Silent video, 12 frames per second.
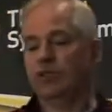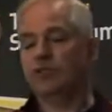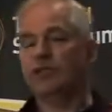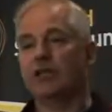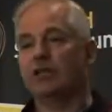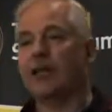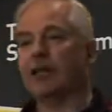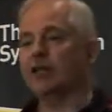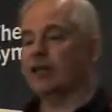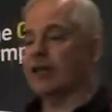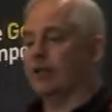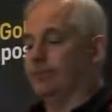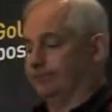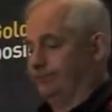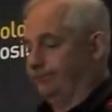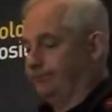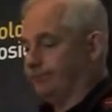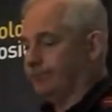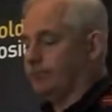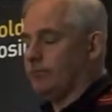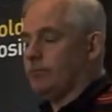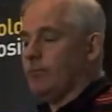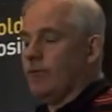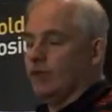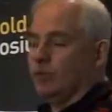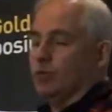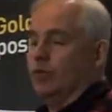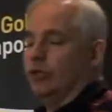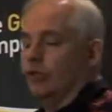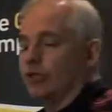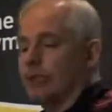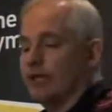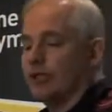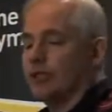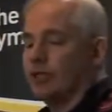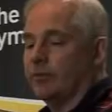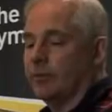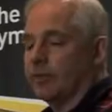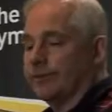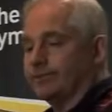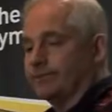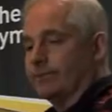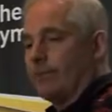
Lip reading: Disappears back into nothing. You just work it off the matching liability.